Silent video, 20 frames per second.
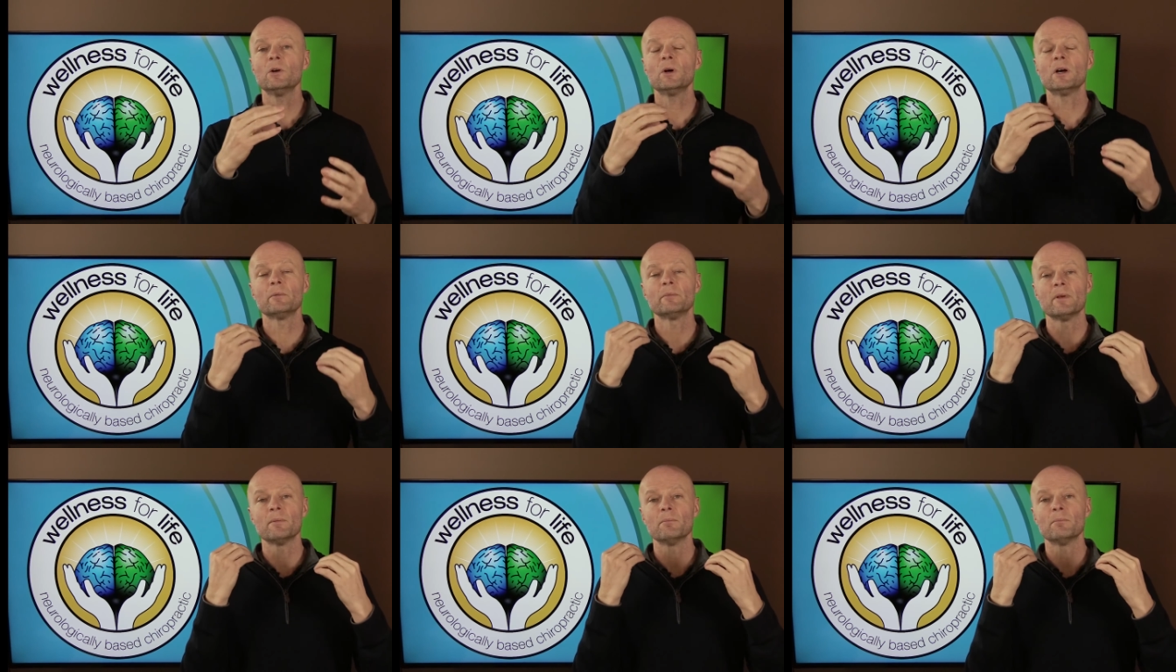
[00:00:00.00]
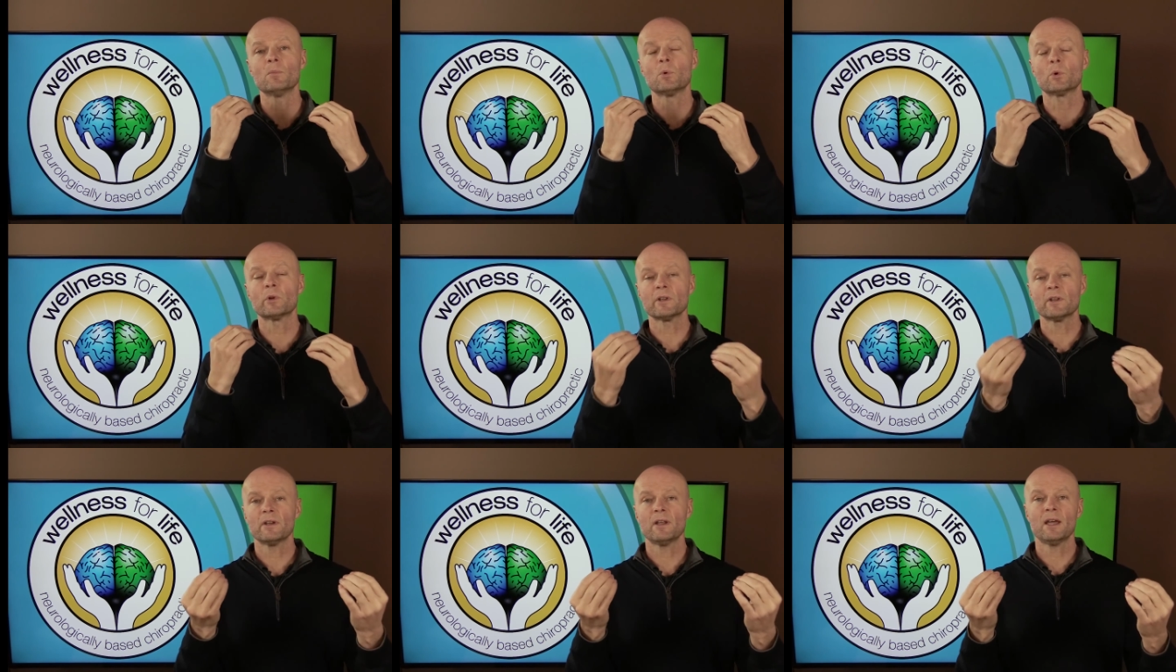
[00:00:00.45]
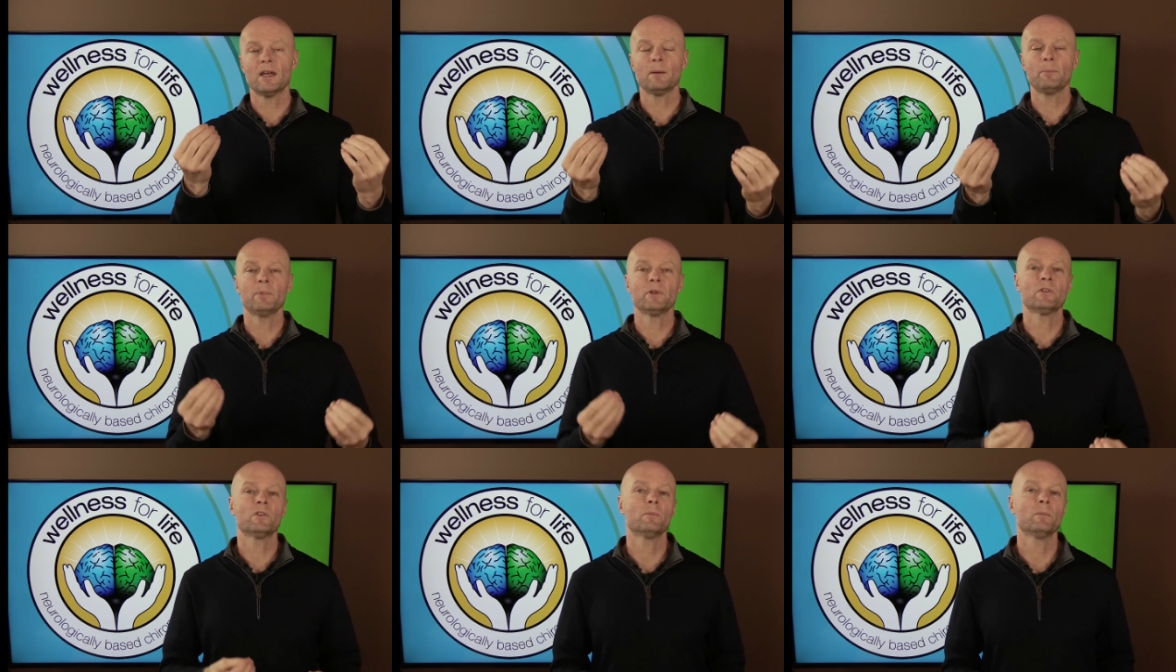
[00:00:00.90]
I'll be more than
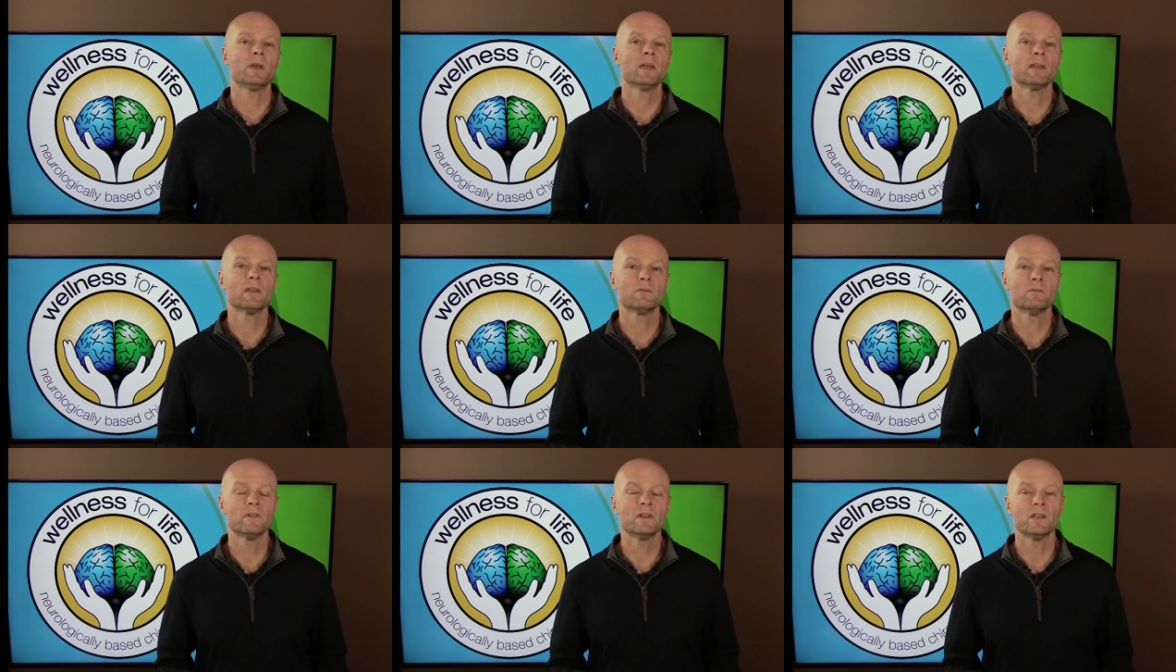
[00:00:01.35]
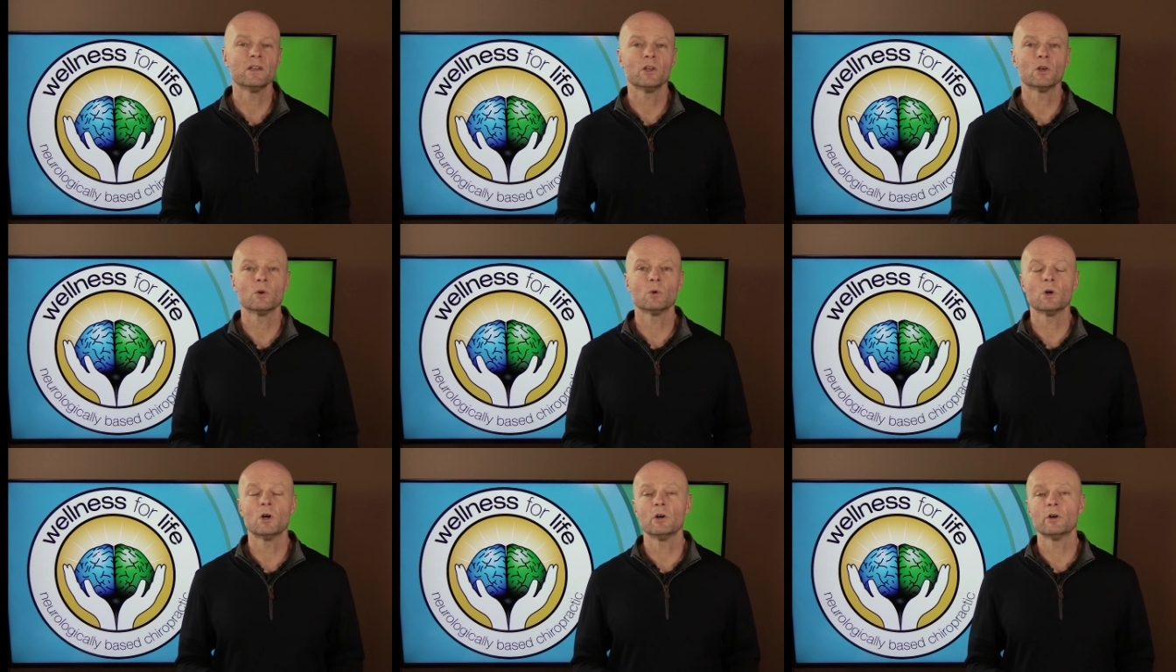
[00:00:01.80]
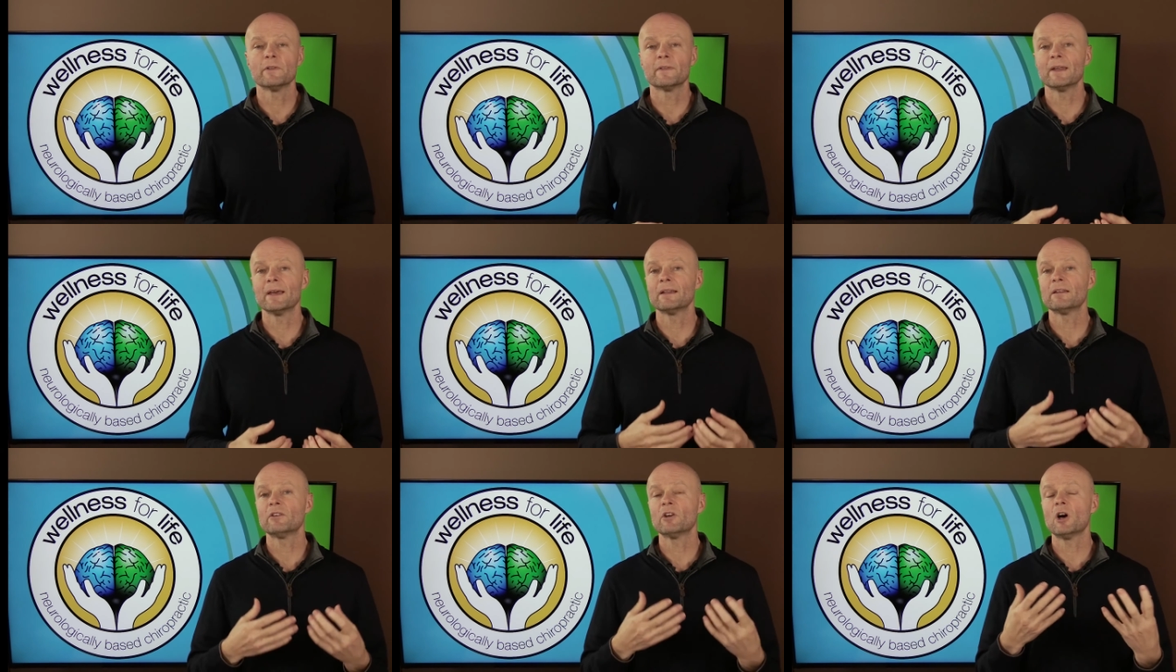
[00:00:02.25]
happy to make a video on
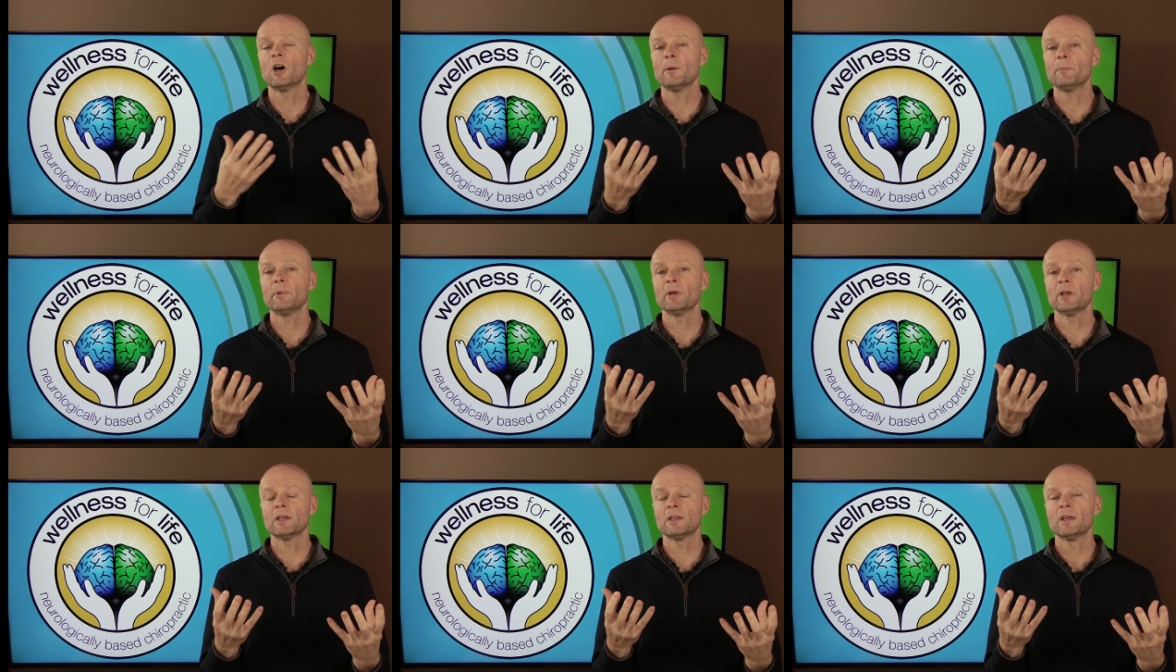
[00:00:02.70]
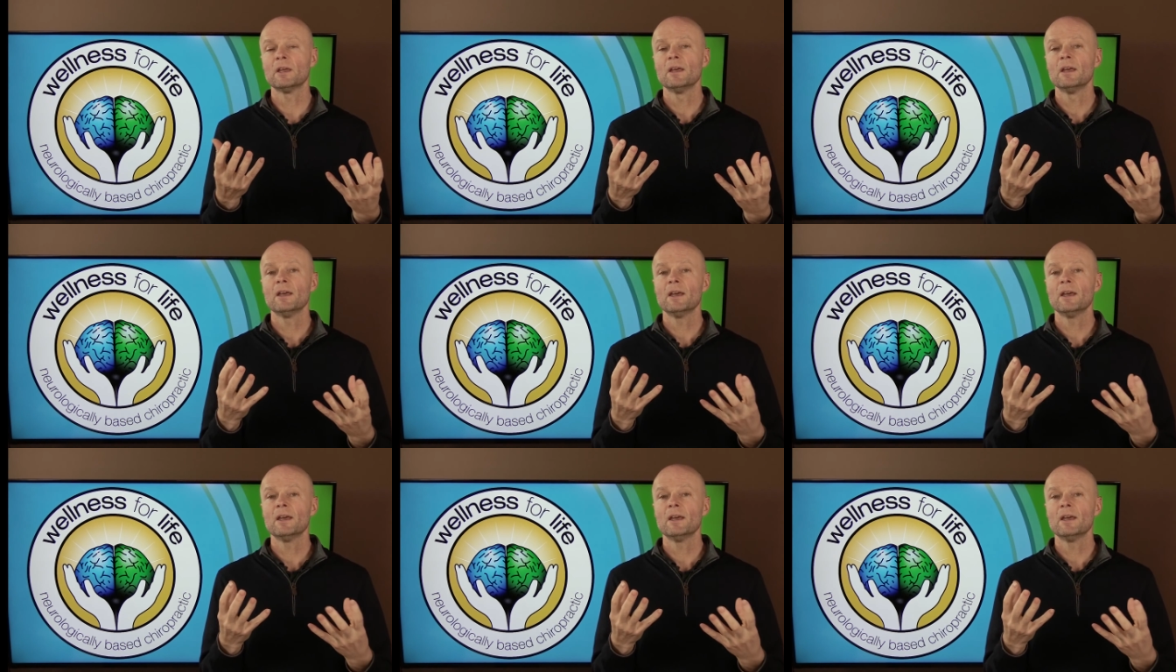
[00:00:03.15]
that topic